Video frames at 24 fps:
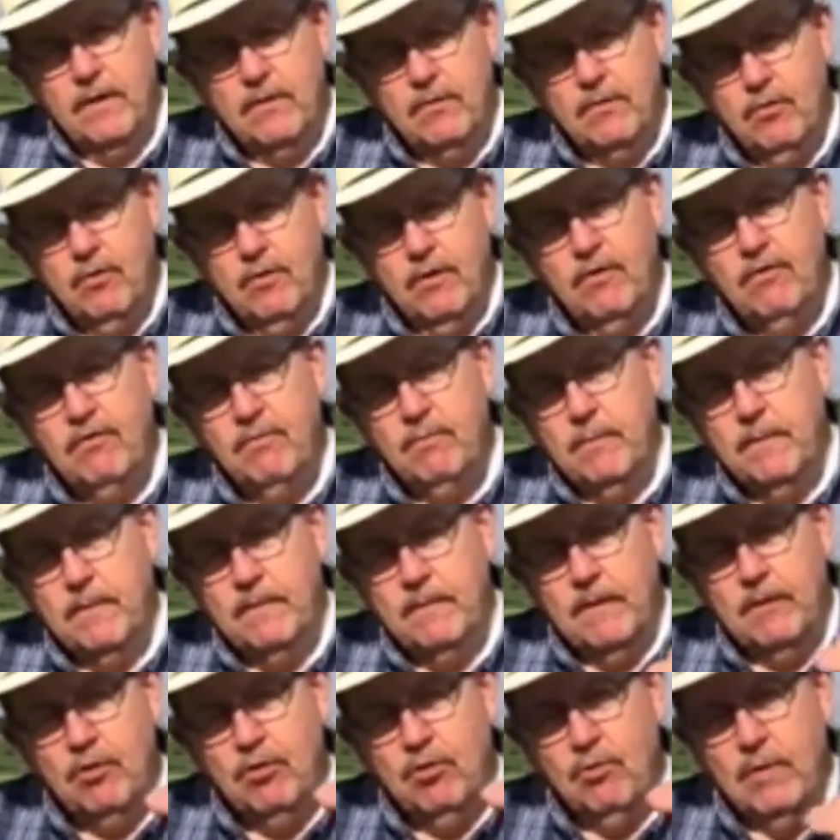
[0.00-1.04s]
adjustment
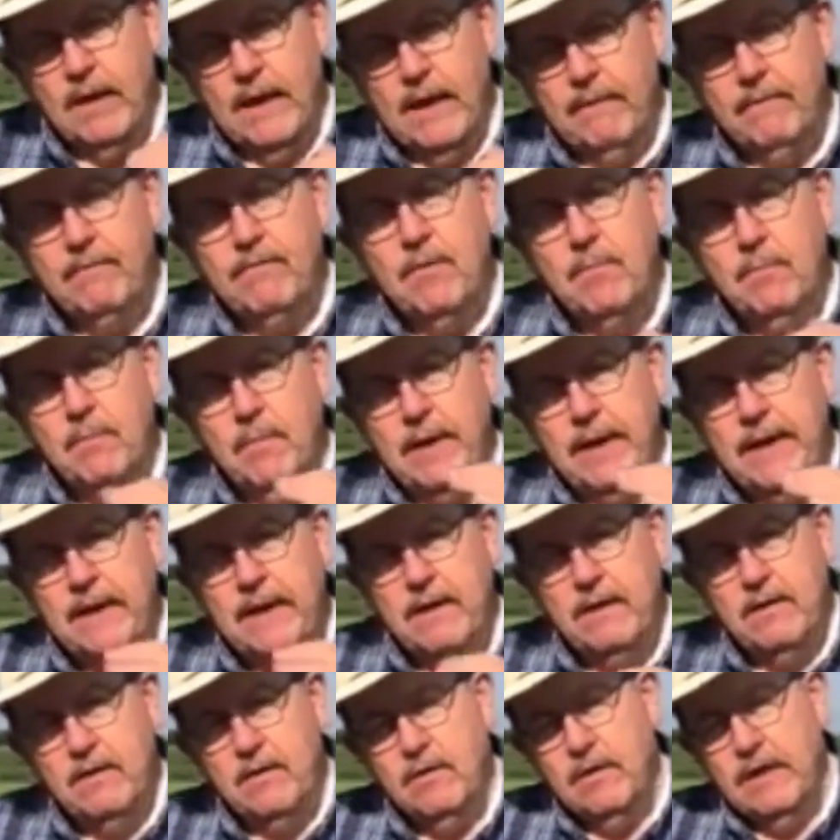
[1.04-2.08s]
that you have to make
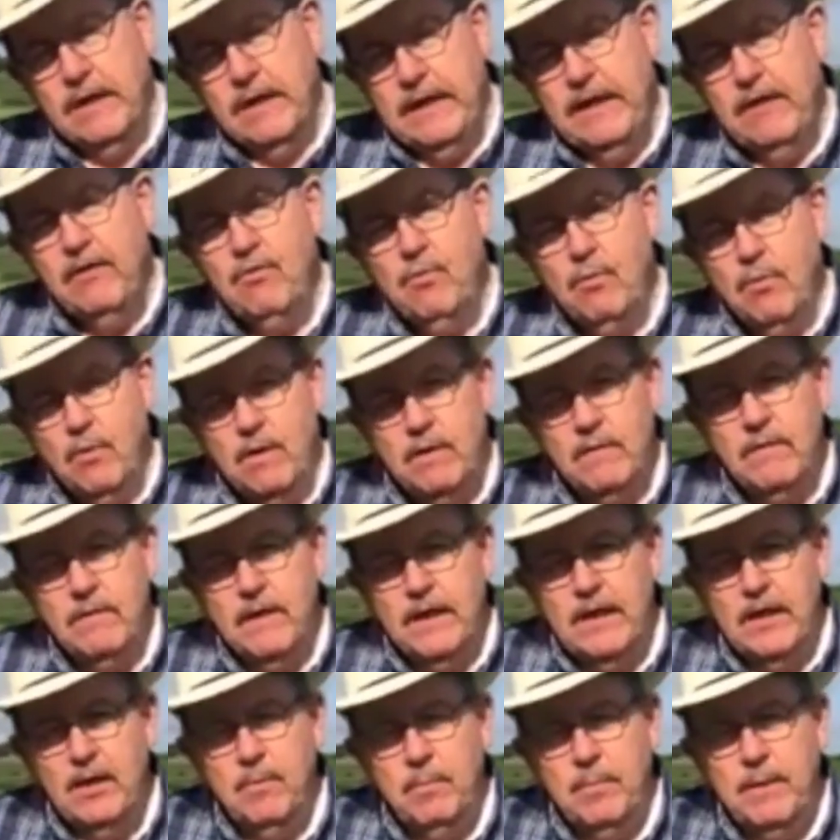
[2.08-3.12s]
to each one of
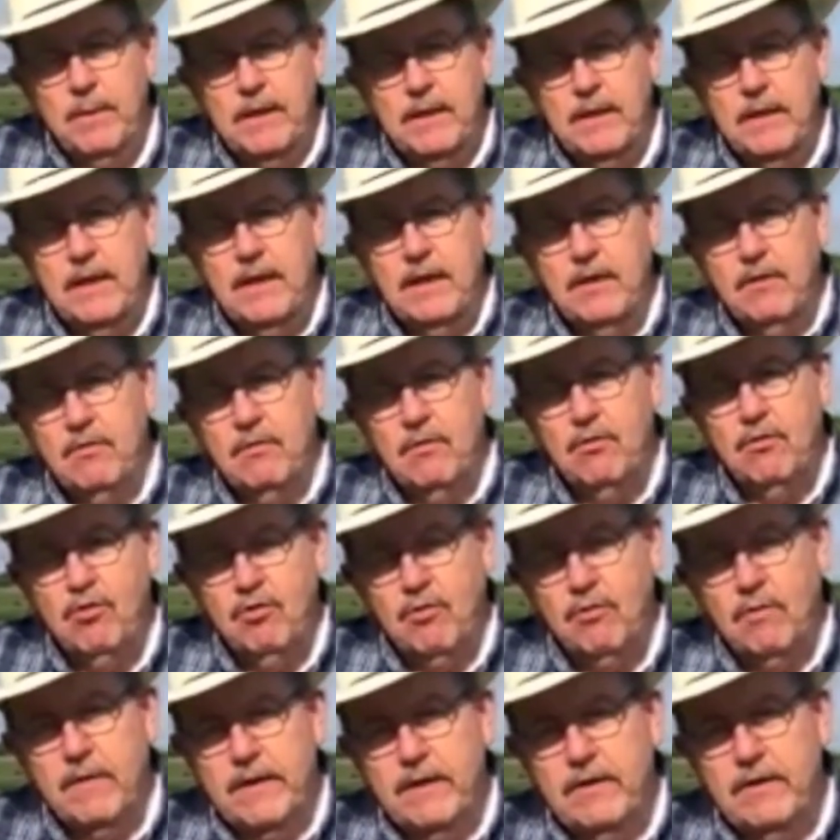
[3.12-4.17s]
the EPDs that
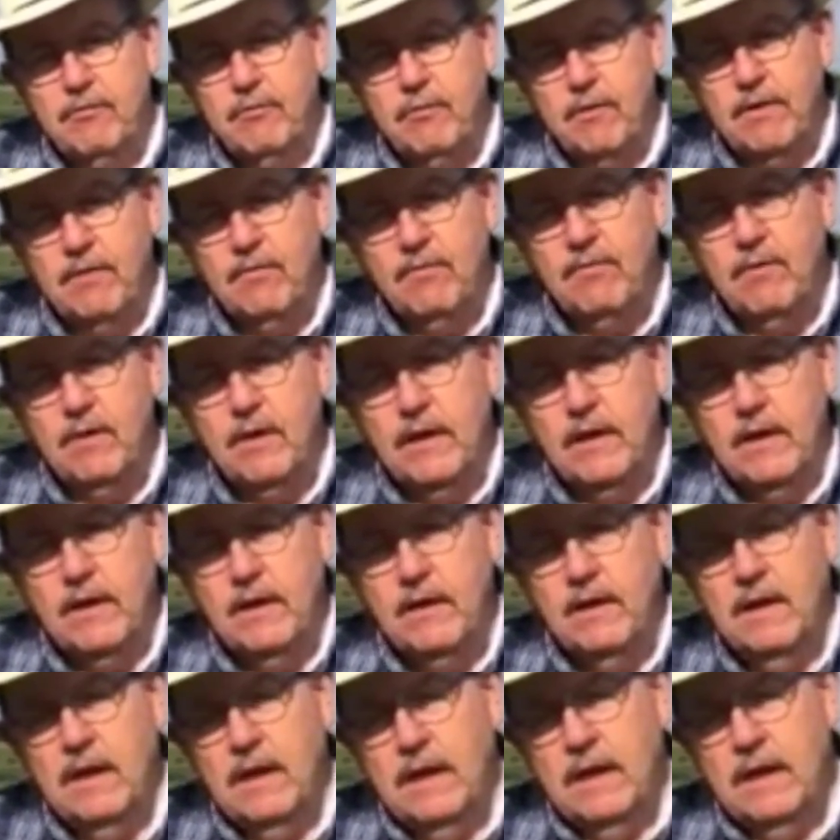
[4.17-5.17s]
you're interested in